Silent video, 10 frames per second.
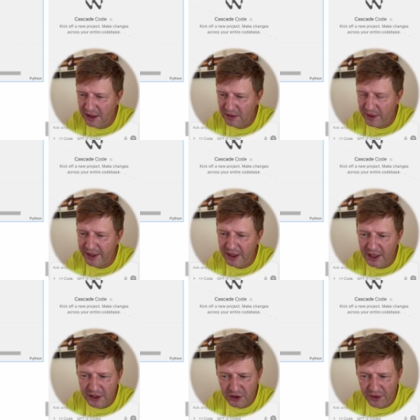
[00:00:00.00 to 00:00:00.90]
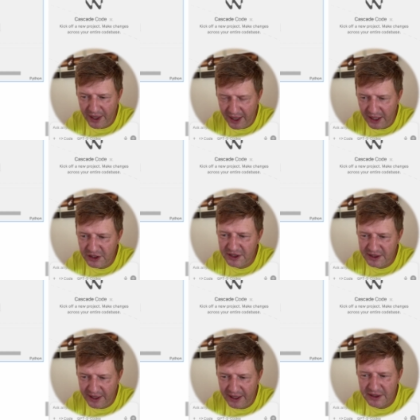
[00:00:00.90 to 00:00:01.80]
Right? So the agent
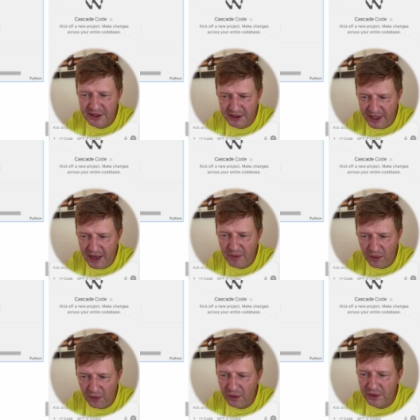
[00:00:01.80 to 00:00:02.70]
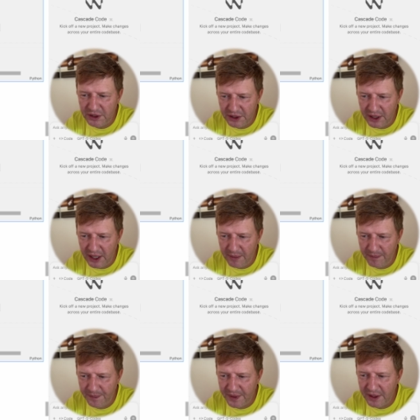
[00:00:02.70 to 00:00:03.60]
stays the same all the
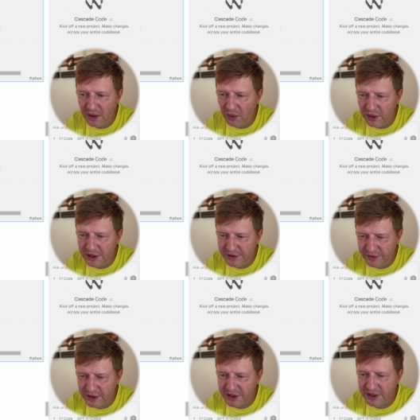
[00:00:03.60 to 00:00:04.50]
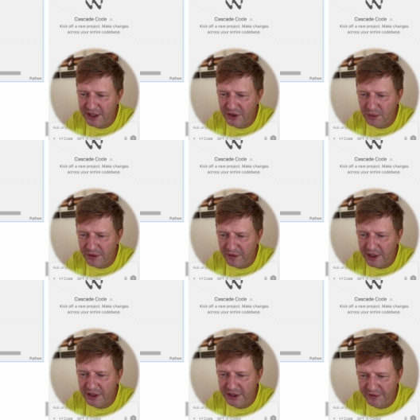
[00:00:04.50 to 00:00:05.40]
time. The only difference is that you provide
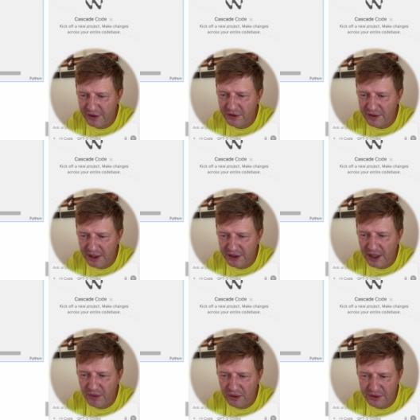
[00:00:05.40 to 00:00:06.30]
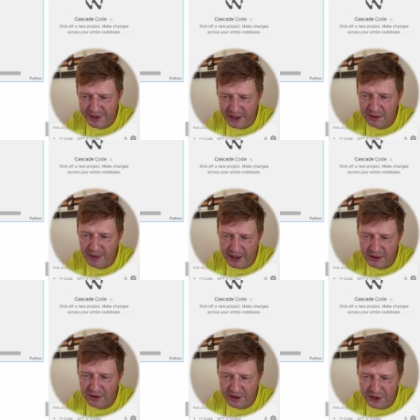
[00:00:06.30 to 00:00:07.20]
in different runtime contexts based
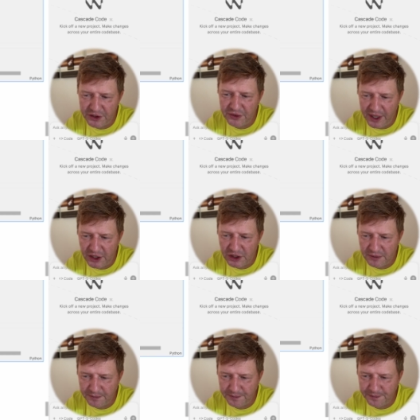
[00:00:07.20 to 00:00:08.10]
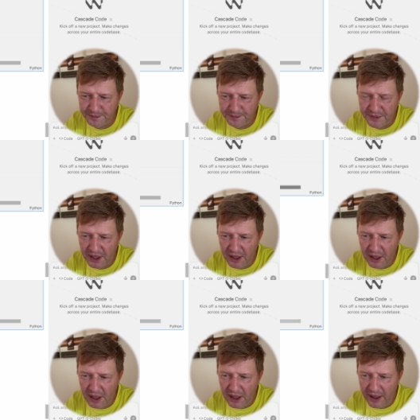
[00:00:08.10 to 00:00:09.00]
on the situation.
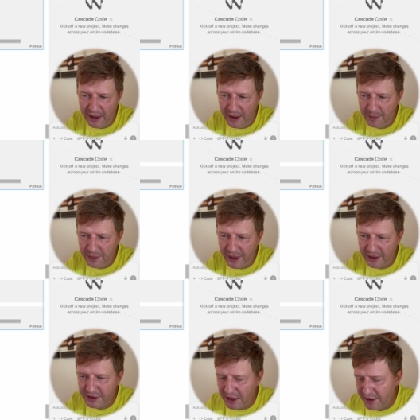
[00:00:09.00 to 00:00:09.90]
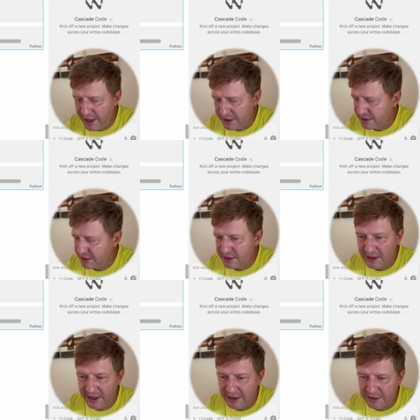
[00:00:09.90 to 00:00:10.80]
And practically that's
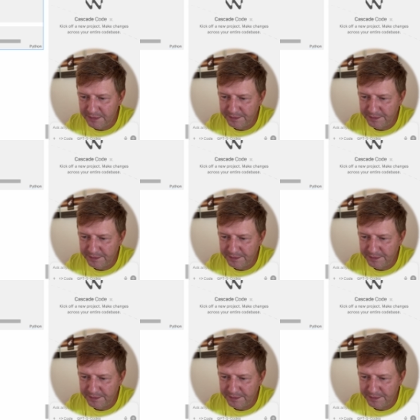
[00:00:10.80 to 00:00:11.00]
it.